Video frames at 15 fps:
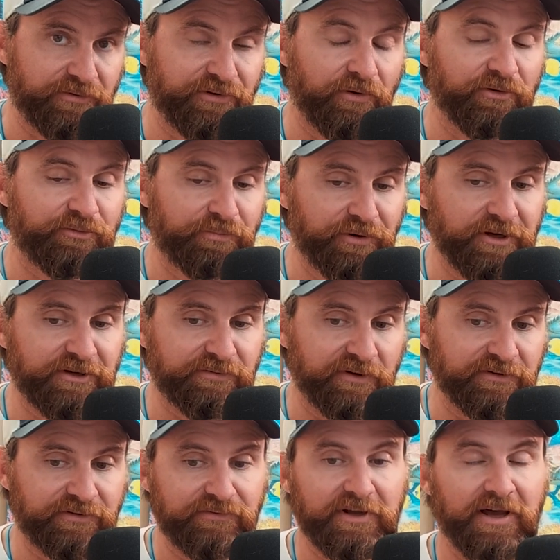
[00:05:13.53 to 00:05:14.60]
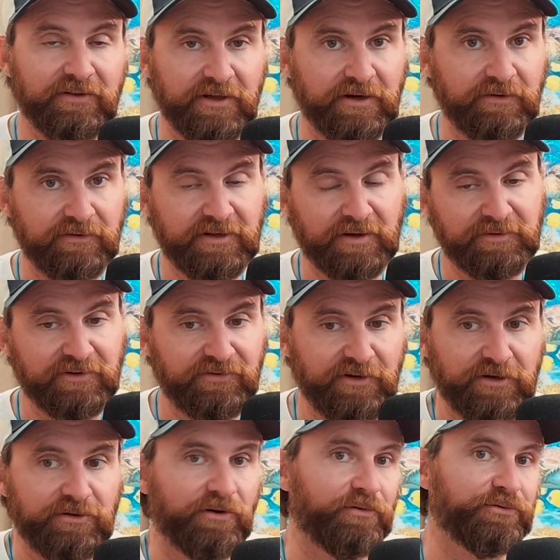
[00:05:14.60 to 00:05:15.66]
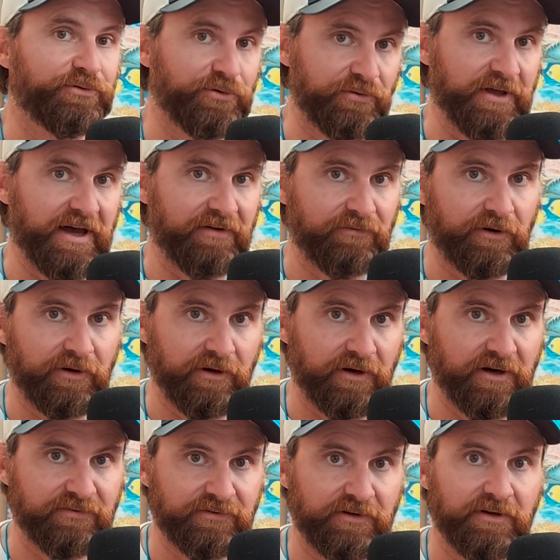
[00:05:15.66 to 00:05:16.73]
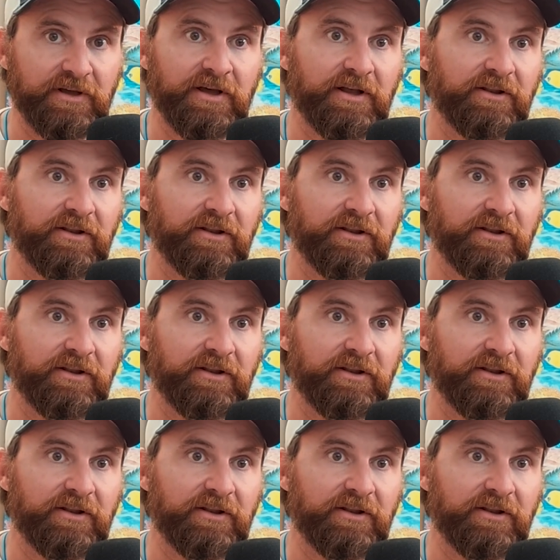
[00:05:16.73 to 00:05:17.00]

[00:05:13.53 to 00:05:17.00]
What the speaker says: So it's pretty expensive. Now then, that being said, you don't do that very often.